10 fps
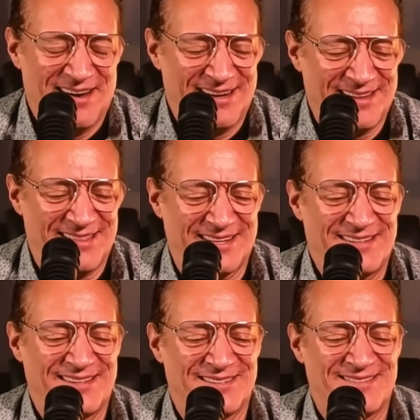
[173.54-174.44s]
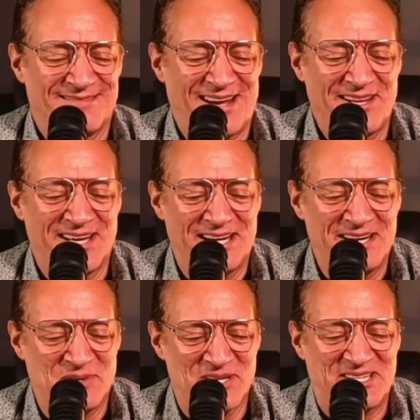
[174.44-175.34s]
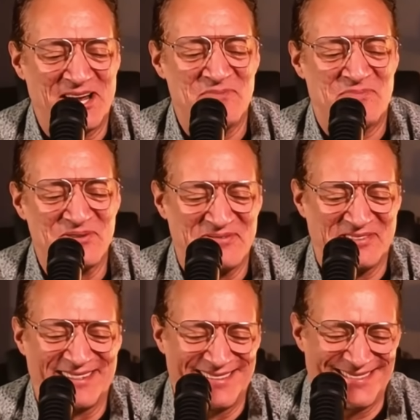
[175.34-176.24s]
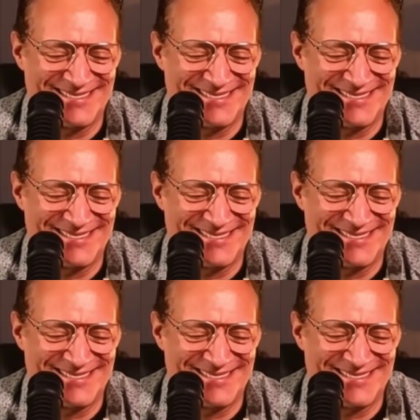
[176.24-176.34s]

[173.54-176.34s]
I think I need more soundproofing.